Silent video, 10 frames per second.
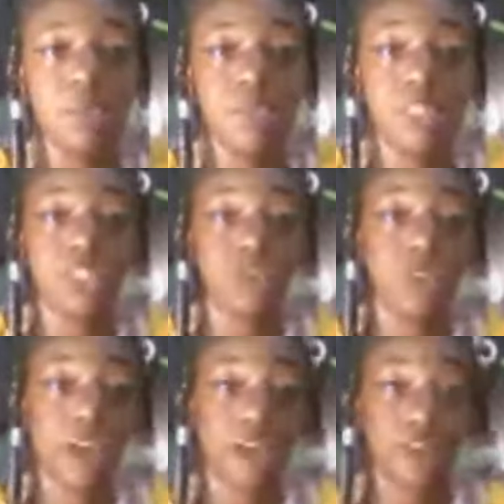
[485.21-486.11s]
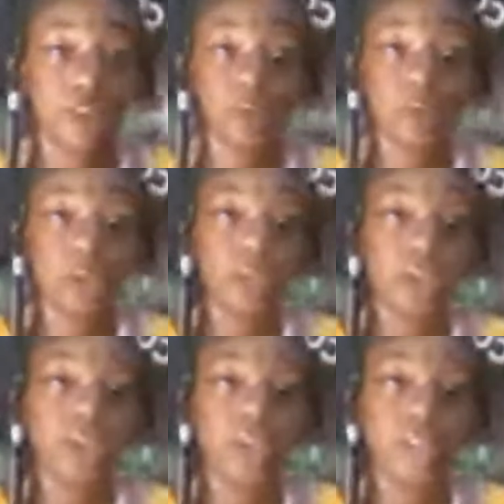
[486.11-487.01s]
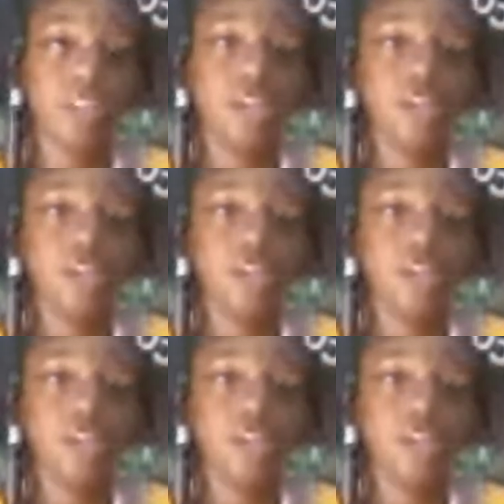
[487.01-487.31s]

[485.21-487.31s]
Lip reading: I think he was in traffic waiting on us.